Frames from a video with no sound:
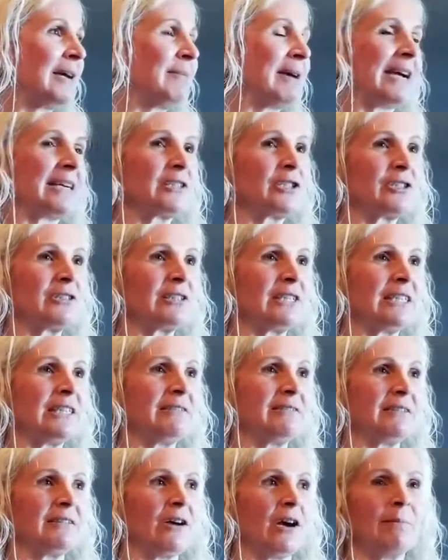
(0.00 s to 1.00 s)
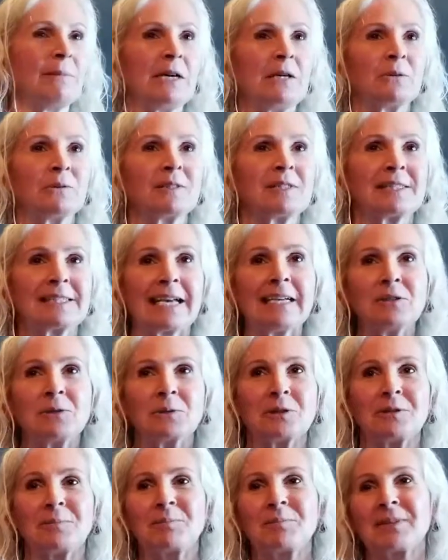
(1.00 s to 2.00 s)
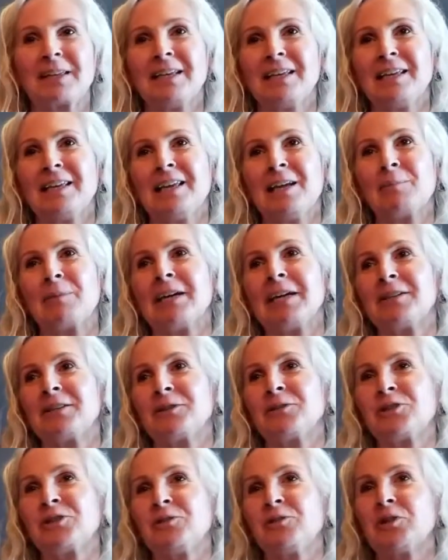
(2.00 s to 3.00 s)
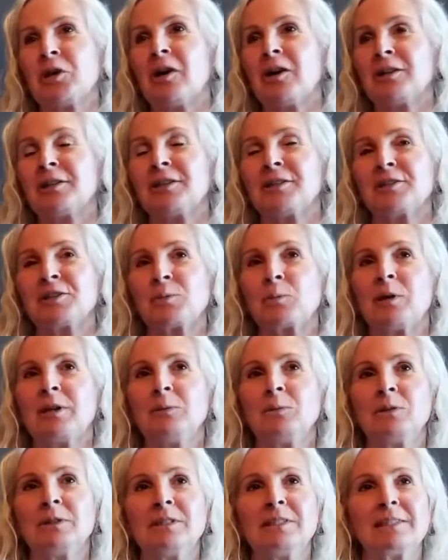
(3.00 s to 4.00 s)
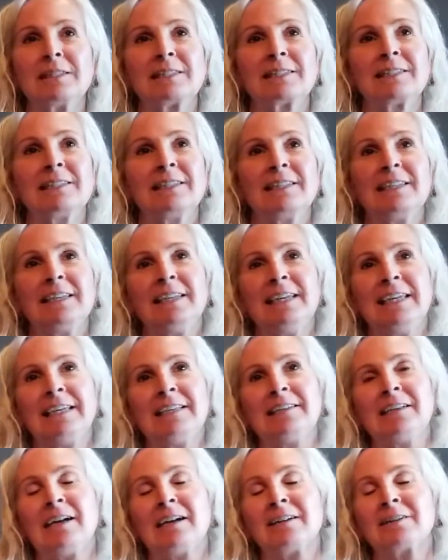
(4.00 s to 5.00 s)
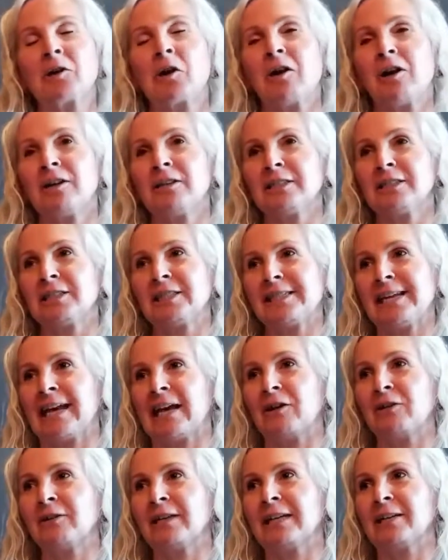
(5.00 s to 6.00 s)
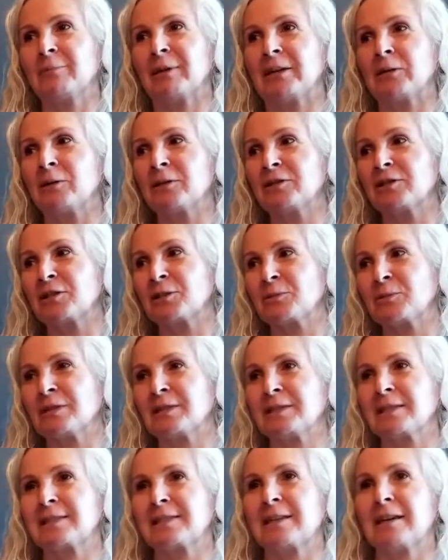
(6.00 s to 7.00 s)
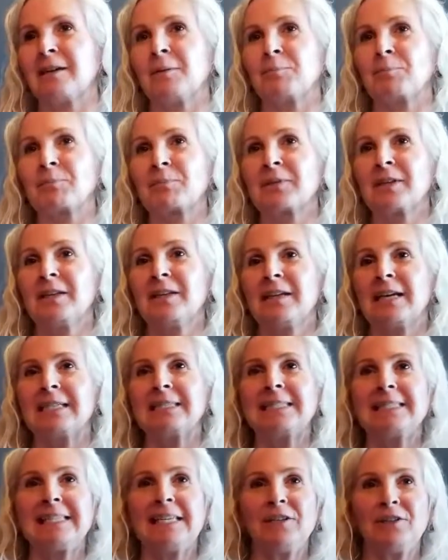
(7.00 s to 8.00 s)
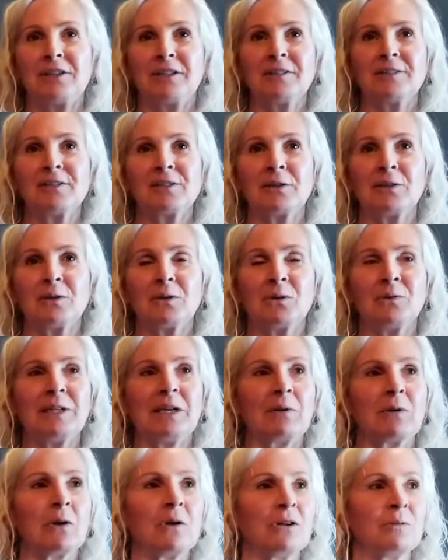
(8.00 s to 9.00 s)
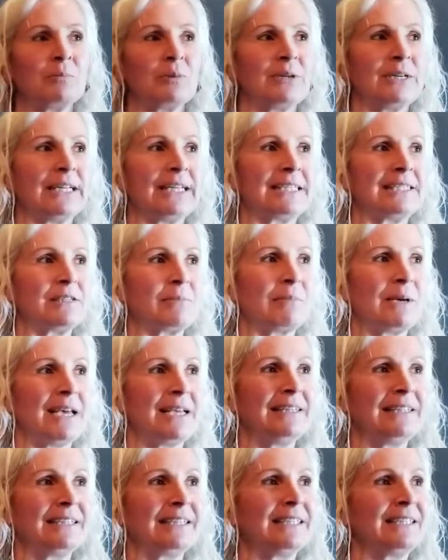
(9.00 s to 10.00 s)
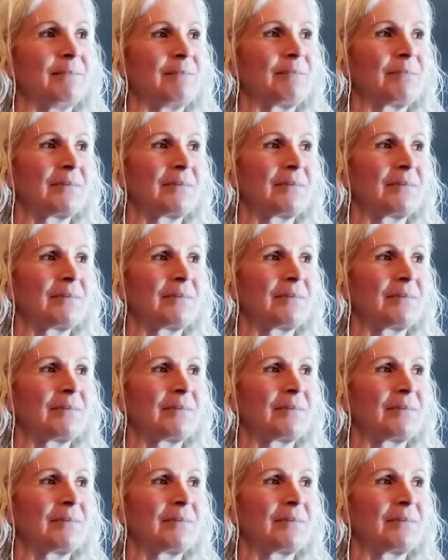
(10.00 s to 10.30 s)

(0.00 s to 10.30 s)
I'm actually on my own schedule. My other 2 daughters, one was in college now, and my oldest was a senior, so they were all pretty independent.